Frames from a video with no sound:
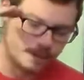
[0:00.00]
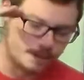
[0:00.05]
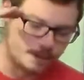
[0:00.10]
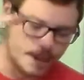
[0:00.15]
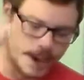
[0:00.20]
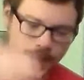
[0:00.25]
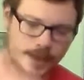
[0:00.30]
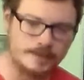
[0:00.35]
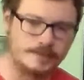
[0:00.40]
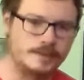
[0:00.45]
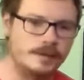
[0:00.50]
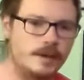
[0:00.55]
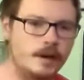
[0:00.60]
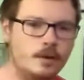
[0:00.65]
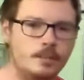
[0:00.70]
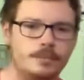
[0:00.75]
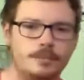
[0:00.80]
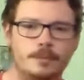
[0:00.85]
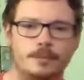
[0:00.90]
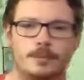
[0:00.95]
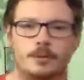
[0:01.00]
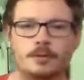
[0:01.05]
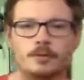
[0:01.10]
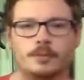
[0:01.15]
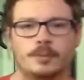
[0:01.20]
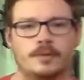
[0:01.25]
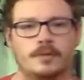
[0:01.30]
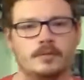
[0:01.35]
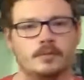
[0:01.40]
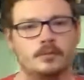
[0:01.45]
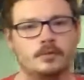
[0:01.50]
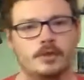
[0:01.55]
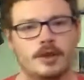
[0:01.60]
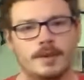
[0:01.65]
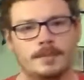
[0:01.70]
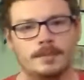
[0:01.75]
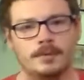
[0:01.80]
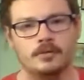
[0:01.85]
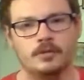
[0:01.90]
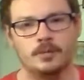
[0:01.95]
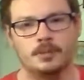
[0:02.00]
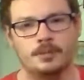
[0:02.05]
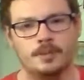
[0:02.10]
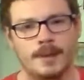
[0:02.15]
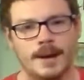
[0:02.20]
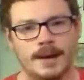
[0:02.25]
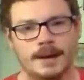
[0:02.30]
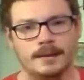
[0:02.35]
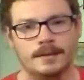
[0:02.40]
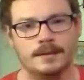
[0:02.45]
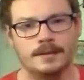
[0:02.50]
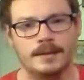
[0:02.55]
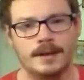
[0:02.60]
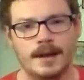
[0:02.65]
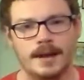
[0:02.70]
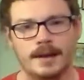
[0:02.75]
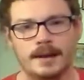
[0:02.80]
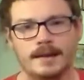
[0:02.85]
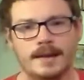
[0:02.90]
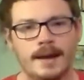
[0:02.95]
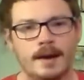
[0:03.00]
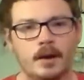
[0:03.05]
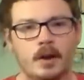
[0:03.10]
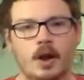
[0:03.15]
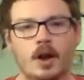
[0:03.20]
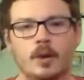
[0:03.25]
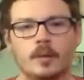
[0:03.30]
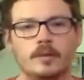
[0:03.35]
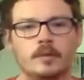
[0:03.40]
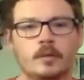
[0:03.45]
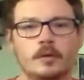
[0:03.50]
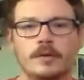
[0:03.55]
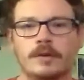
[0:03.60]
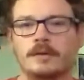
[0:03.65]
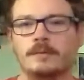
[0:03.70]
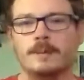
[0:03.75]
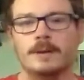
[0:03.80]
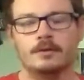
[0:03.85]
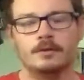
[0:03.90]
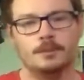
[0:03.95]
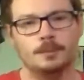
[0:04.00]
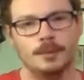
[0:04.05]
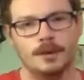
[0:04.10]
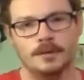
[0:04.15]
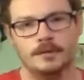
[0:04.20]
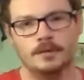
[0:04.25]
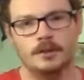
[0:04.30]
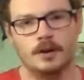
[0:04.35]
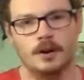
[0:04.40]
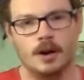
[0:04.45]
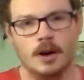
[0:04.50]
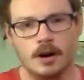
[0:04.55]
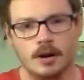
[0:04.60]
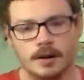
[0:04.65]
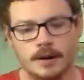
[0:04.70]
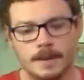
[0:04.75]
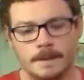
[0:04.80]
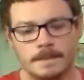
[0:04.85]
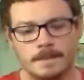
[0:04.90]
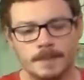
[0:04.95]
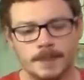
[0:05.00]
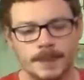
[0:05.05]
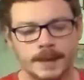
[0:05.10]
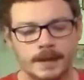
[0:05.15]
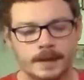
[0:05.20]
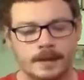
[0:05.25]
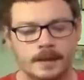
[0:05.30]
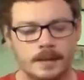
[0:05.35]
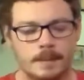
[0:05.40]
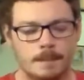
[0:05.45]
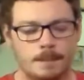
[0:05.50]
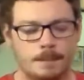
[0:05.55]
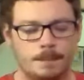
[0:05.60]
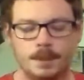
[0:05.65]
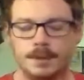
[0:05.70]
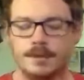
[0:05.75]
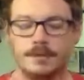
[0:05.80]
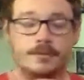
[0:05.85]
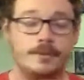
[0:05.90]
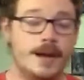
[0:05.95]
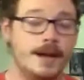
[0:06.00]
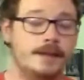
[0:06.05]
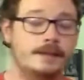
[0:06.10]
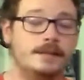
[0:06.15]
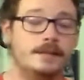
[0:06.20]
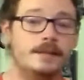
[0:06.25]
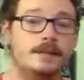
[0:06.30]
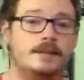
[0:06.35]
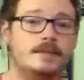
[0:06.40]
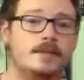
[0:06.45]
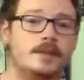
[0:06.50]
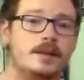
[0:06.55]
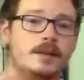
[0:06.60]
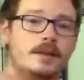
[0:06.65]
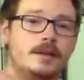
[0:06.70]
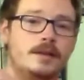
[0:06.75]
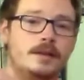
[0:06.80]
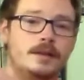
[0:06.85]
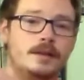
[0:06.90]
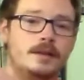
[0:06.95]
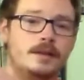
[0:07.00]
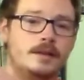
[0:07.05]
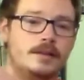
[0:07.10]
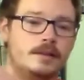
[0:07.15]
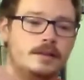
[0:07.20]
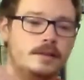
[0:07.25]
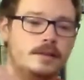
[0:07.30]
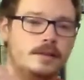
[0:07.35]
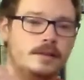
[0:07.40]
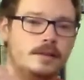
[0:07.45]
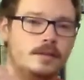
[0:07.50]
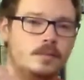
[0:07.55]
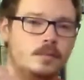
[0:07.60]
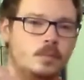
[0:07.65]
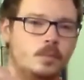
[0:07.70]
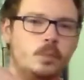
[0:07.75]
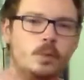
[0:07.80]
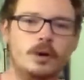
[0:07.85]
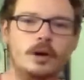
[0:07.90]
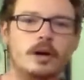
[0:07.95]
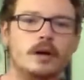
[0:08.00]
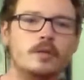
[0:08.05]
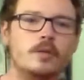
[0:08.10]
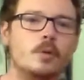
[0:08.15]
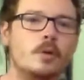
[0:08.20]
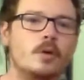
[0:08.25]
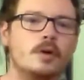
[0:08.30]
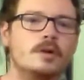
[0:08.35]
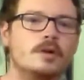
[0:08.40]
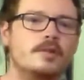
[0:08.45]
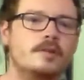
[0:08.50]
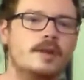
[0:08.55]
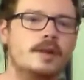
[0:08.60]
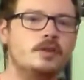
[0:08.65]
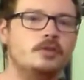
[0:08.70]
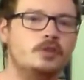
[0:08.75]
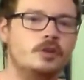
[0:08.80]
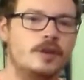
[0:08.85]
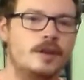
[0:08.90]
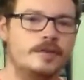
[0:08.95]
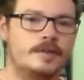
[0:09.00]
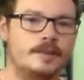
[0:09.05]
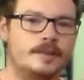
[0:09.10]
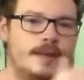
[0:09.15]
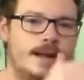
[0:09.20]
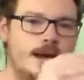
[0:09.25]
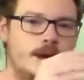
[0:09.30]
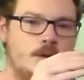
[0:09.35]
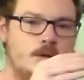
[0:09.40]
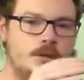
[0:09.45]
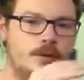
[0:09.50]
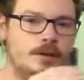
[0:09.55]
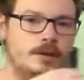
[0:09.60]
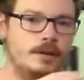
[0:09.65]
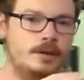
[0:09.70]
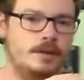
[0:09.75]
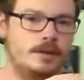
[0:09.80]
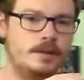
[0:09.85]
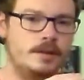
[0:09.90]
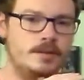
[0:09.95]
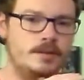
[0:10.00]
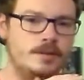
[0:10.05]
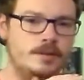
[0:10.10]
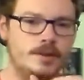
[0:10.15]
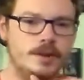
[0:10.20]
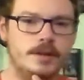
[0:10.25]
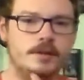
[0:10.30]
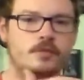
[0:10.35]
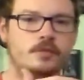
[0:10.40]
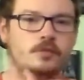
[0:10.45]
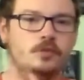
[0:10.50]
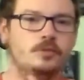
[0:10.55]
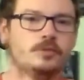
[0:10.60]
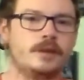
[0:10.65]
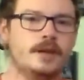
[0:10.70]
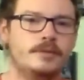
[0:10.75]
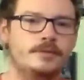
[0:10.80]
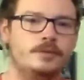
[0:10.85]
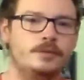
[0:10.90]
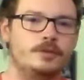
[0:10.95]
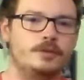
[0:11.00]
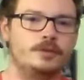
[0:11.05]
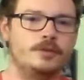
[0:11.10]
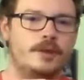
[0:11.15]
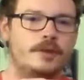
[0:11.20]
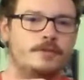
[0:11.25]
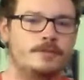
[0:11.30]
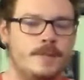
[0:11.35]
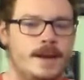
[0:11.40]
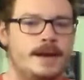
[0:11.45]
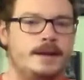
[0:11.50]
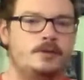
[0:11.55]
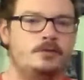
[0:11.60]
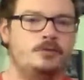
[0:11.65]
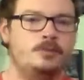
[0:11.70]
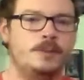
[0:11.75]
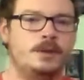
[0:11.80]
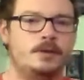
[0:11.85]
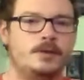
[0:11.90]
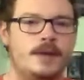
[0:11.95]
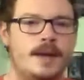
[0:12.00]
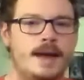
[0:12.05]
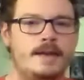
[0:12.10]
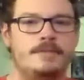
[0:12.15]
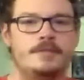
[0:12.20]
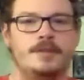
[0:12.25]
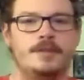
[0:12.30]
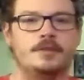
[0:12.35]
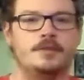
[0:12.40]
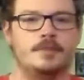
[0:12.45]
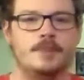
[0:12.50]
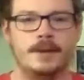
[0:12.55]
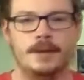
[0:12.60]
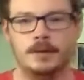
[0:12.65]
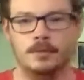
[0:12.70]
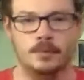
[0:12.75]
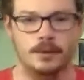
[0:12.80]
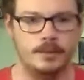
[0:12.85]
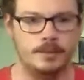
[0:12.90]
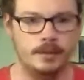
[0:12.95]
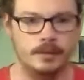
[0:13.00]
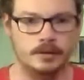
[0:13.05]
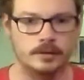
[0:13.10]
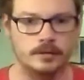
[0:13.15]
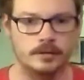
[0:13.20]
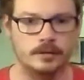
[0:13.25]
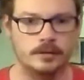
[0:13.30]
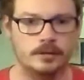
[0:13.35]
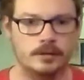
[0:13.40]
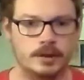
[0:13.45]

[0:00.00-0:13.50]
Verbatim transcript: Paxson helped the Bulls win some championships back in the day, and that'll always hold a special place in our heart. But the fact is, what other organization has allowed these 2 levels of management have this many rebuilds?